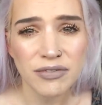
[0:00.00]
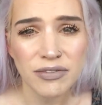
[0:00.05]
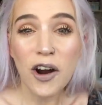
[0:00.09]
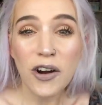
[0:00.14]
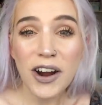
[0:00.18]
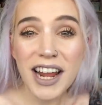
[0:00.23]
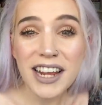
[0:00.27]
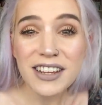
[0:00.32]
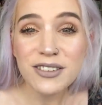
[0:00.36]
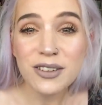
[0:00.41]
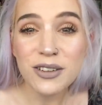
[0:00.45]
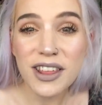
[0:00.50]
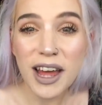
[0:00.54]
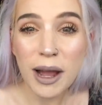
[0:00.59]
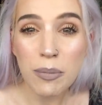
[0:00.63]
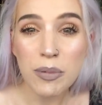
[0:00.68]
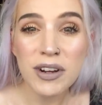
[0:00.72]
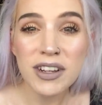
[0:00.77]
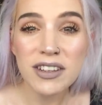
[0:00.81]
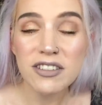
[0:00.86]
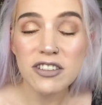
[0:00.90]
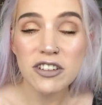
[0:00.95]
Okay, so
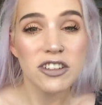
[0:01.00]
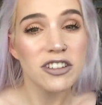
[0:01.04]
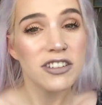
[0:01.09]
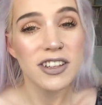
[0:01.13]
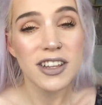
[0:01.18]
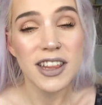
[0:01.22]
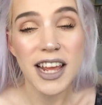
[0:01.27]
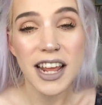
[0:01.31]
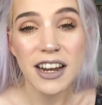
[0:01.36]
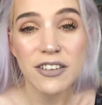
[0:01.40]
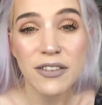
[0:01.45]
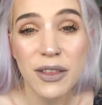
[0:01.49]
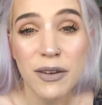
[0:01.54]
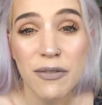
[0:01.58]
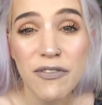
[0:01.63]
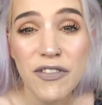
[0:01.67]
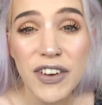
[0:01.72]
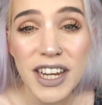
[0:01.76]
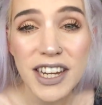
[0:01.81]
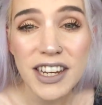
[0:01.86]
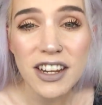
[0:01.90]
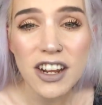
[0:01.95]
that brings us to the end of the
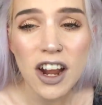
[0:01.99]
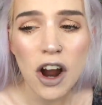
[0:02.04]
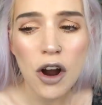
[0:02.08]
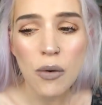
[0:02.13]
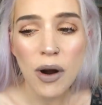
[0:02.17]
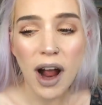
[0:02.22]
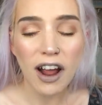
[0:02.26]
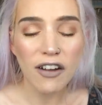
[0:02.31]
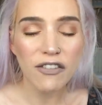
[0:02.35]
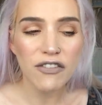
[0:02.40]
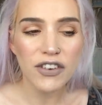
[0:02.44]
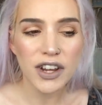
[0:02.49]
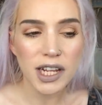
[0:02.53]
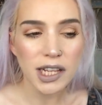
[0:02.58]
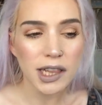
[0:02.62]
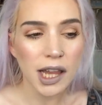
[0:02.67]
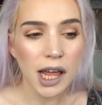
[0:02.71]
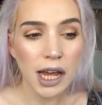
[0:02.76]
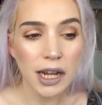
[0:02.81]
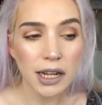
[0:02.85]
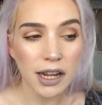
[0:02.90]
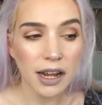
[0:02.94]
video. I feel
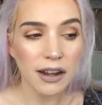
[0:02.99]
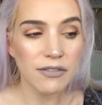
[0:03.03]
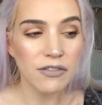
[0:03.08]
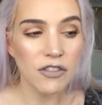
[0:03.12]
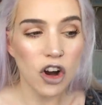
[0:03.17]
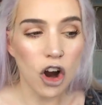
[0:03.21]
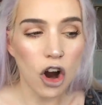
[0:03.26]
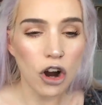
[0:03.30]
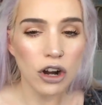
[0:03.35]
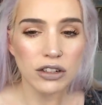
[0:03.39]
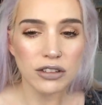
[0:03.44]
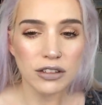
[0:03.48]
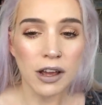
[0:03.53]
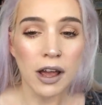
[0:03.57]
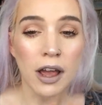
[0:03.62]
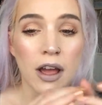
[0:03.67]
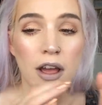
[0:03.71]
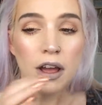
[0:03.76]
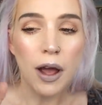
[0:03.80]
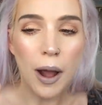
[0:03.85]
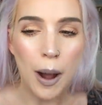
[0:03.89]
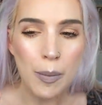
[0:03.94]
like I've got
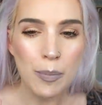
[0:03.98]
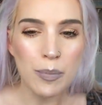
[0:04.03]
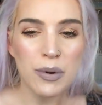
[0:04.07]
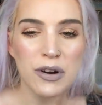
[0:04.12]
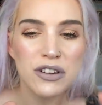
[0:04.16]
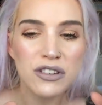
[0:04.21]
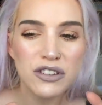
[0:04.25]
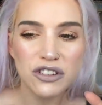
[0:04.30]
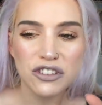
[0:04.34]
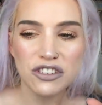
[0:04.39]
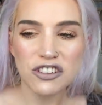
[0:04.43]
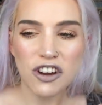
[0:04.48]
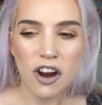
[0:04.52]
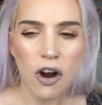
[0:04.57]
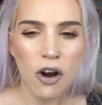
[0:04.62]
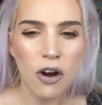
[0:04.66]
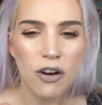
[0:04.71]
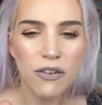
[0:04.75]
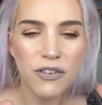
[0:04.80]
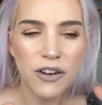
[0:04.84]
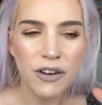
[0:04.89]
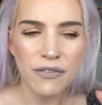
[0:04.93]
a bunch
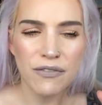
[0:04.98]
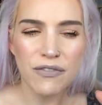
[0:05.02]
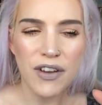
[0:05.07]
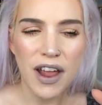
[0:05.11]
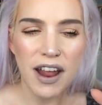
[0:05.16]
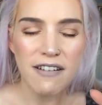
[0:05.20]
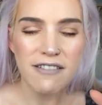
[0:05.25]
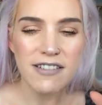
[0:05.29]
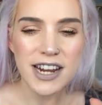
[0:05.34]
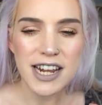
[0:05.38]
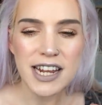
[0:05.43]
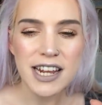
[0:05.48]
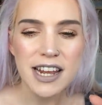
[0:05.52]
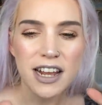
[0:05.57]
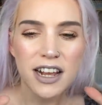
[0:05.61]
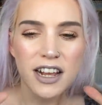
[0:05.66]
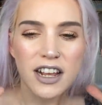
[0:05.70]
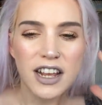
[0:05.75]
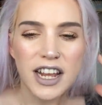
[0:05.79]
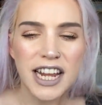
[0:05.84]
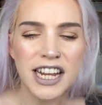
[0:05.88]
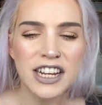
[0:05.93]
of very
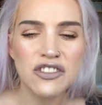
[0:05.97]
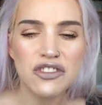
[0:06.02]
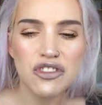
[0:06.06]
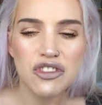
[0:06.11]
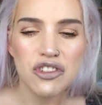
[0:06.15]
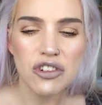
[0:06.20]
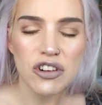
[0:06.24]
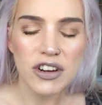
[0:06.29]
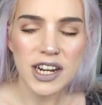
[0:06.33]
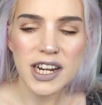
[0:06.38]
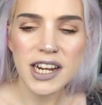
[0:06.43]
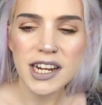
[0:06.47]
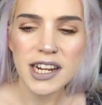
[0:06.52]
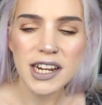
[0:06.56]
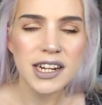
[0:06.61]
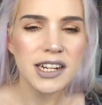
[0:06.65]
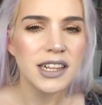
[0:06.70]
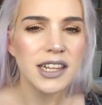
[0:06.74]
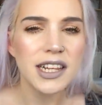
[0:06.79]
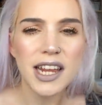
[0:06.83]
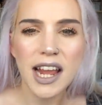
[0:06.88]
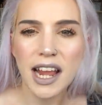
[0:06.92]

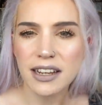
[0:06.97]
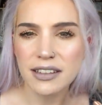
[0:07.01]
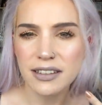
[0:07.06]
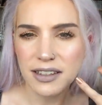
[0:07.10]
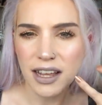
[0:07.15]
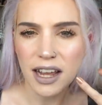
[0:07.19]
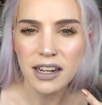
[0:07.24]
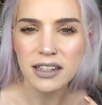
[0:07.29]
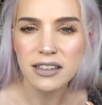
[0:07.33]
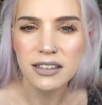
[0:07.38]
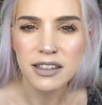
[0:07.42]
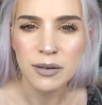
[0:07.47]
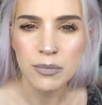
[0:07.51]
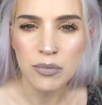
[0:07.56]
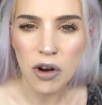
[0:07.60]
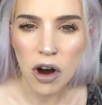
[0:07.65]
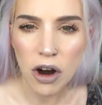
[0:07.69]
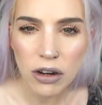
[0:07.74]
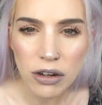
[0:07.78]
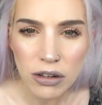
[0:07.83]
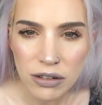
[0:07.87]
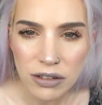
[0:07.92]
intriguingly exciting
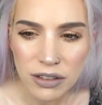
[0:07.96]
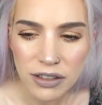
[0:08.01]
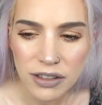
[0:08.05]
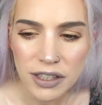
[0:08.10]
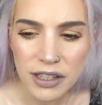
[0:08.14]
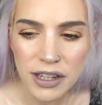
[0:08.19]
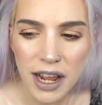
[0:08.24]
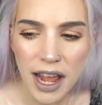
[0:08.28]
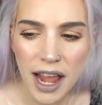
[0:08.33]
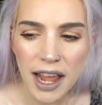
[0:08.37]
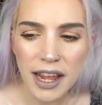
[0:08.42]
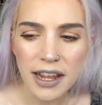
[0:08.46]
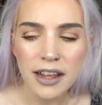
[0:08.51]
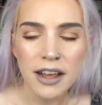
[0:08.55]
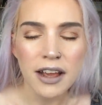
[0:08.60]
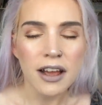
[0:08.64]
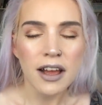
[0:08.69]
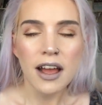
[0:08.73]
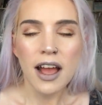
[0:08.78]
products today.